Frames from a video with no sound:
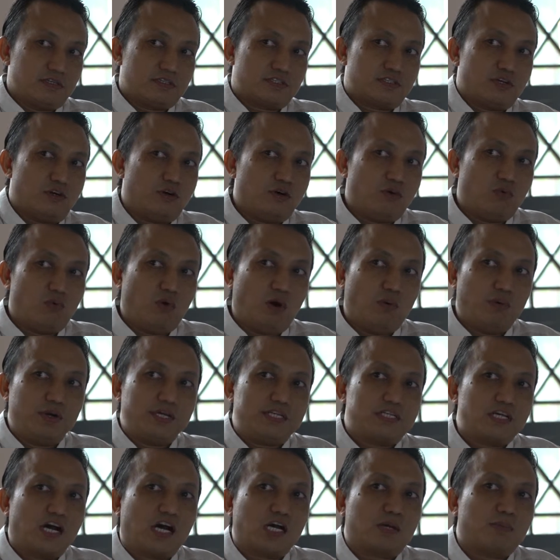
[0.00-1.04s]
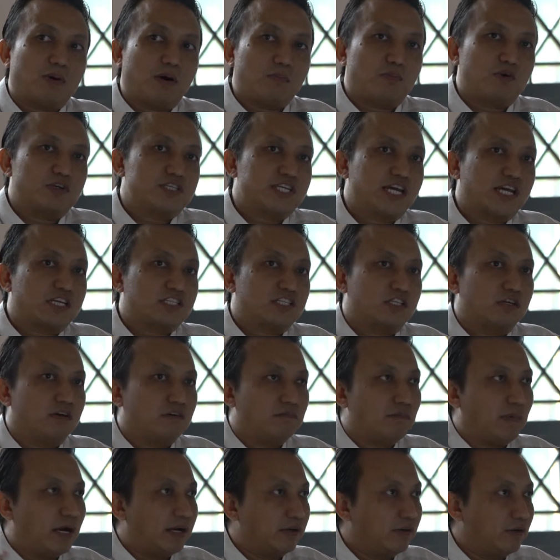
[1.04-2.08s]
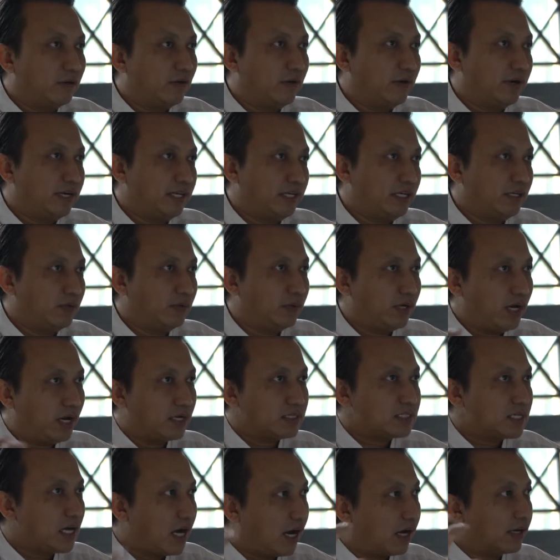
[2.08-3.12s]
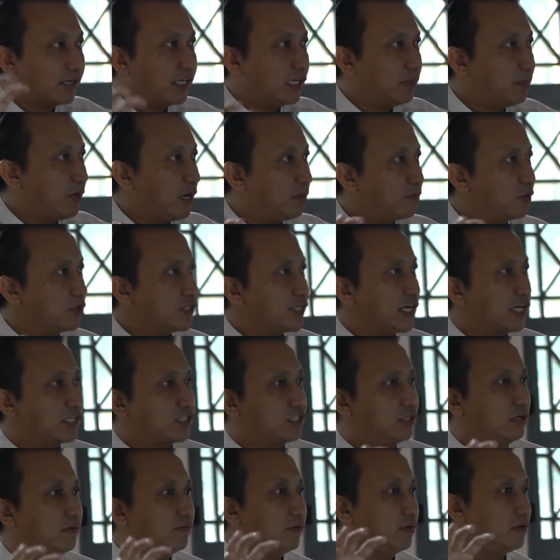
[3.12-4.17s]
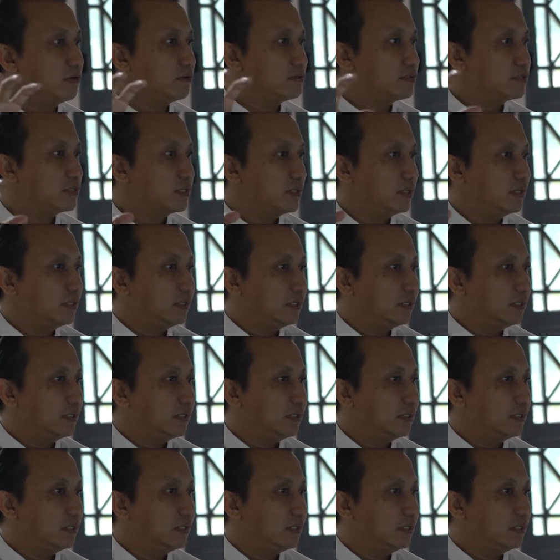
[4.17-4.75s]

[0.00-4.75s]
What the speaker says: So when we talk about protection of minority, we're not talking about protection of those